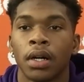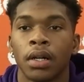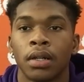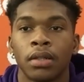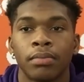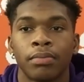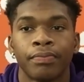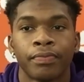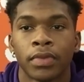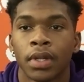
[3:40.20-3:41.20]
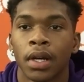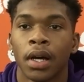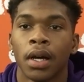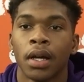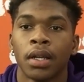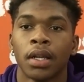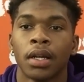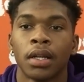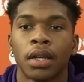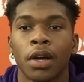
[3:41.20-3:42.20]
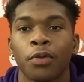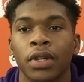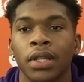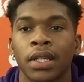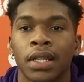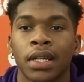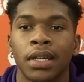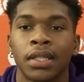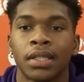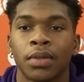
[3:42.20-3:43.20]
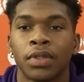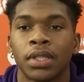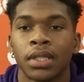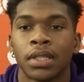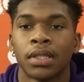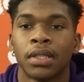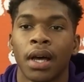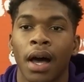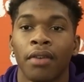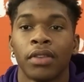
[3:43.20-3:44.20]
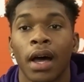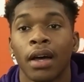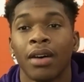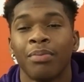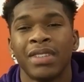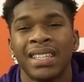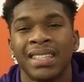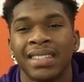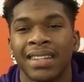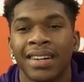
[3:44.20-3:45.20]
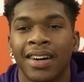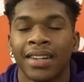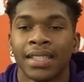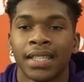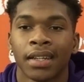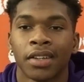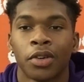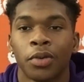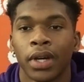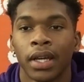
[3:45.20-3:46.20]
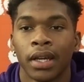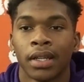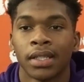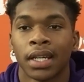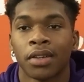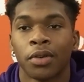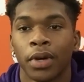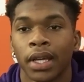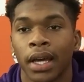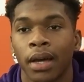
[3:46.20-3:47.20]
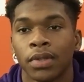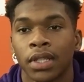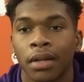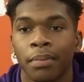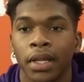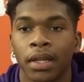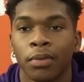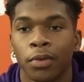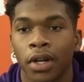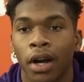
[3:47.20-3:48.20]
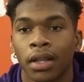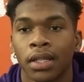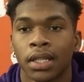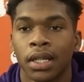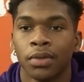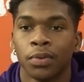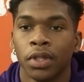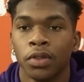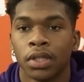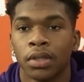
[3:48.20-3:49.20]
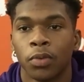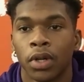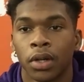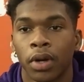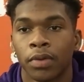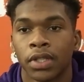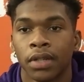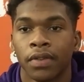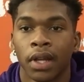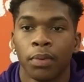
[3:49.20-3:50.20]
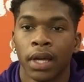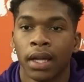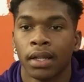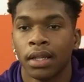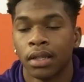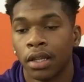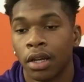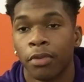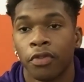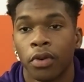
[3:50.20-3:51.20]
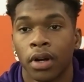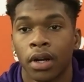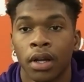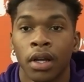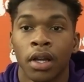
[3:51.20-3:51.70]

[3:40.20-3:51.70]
Um, not really, cause it was just I'm, I mean on the technical way, in the technical way, yeah, it was going to be regardless because we're losing one great receiver that we had the year before.